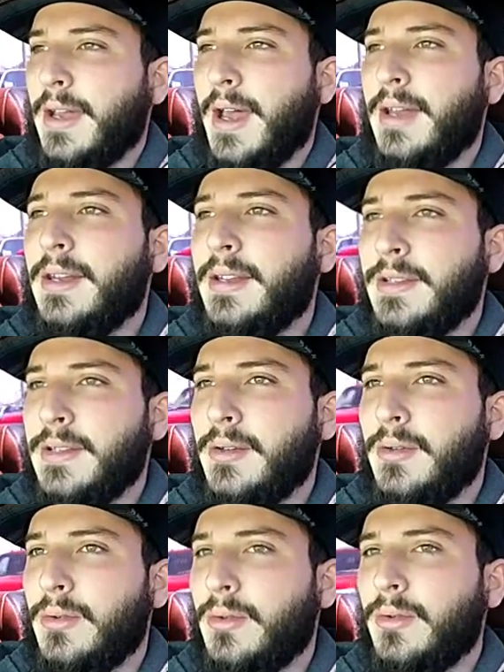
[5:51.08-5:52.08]
I need
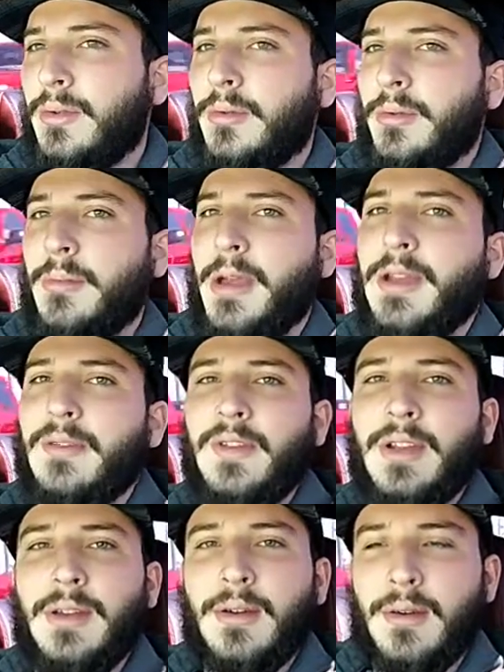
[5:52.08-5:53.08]
to make a
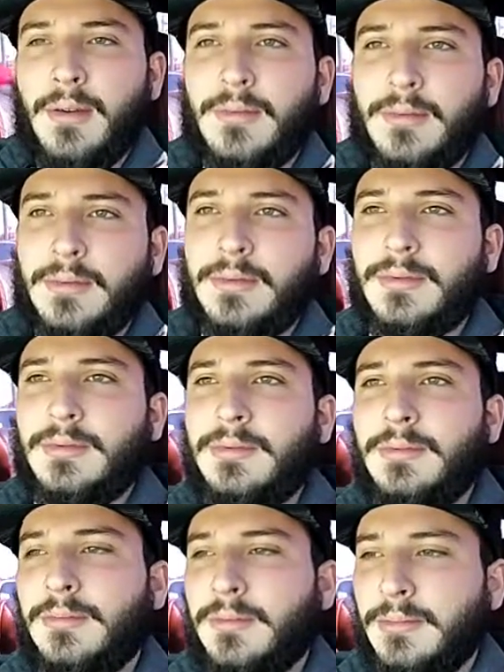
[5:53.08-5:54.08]
video
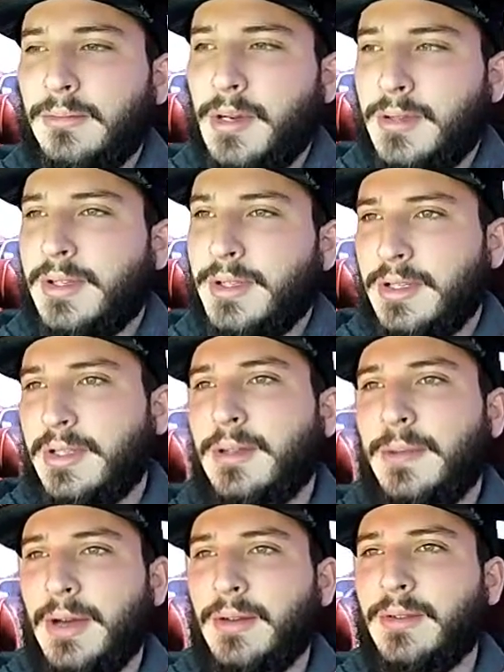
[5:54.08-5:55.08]
mostly just
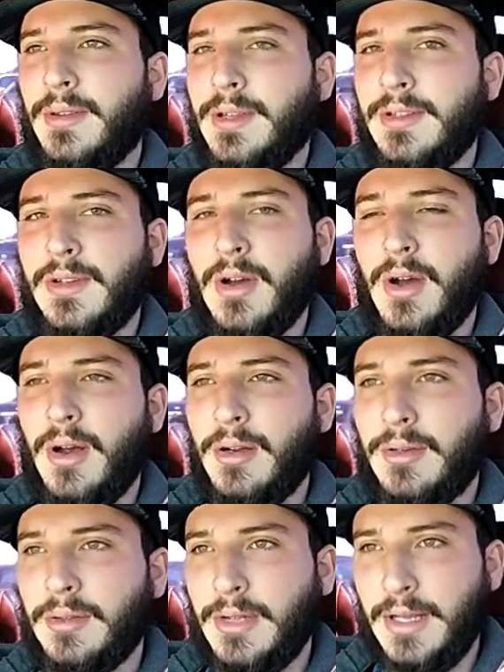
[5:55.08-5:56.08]
about this car.
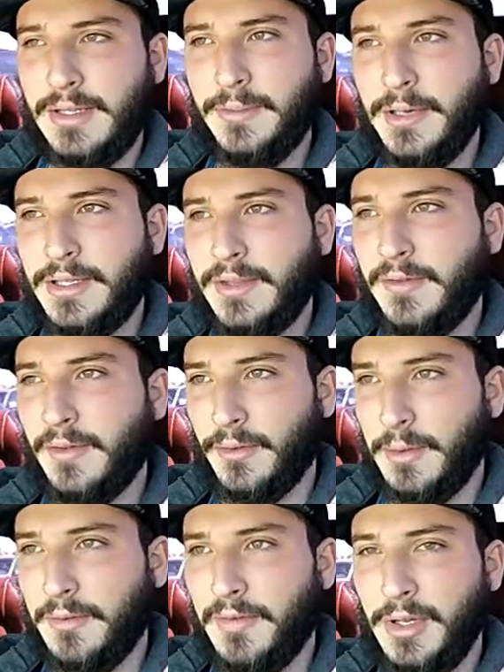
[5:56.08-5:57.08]
Not so much of a
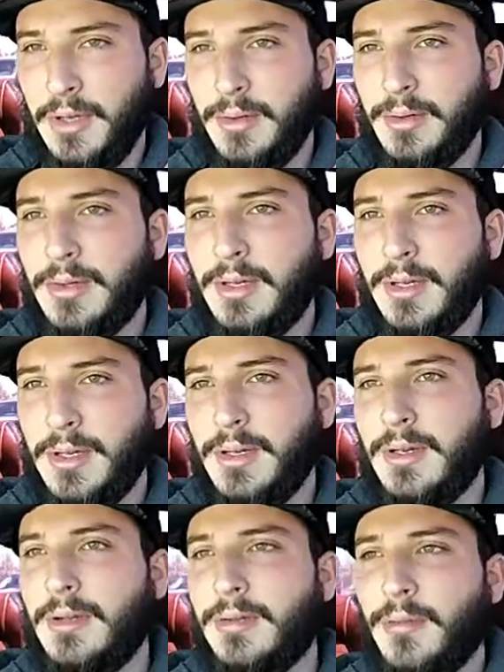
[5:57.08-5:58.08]
review,
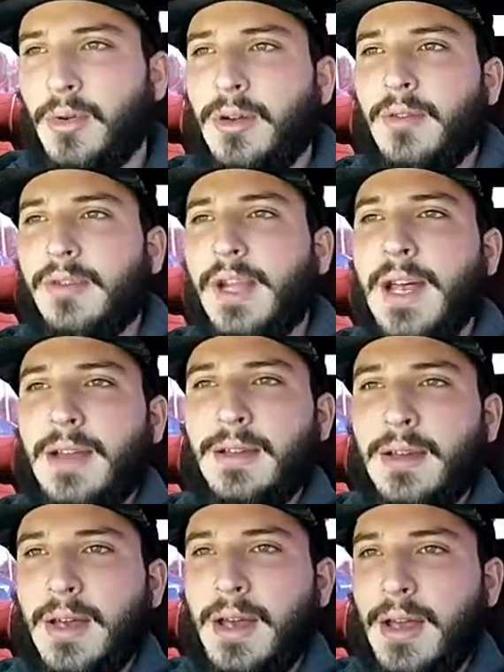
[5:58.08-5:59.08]
more of like
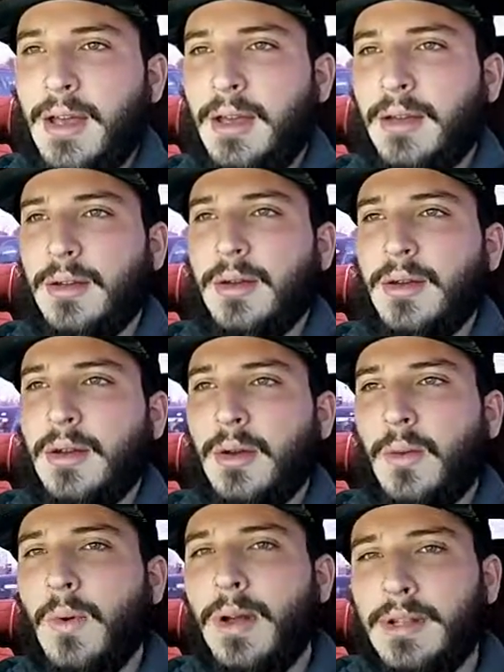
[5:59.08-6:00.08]
a
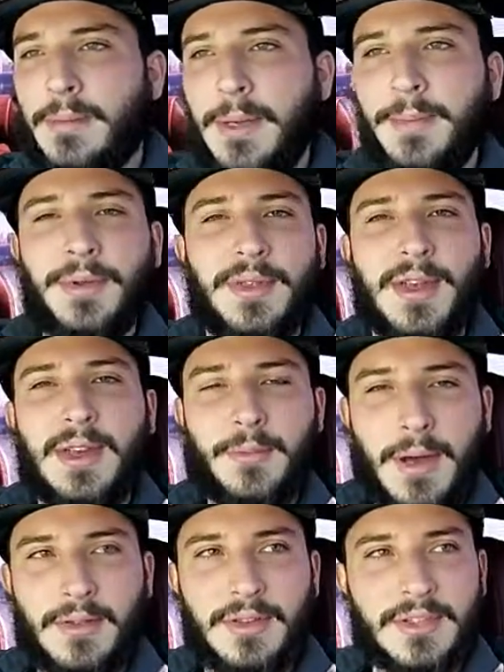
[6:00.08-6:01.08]
what do people think
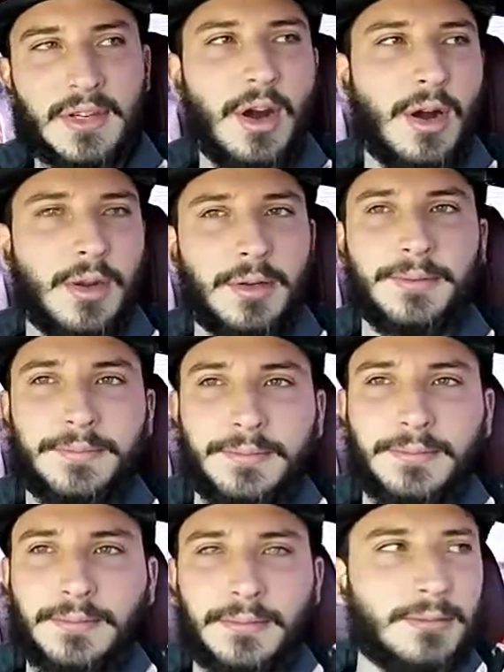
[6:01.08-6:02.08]
about this car
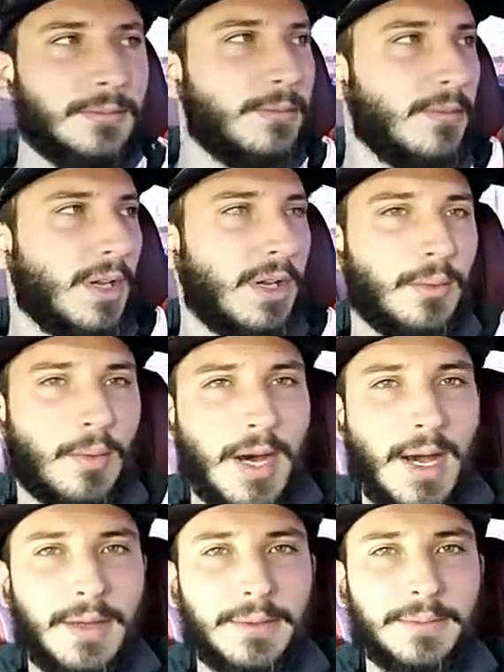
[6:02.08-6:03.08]
and why.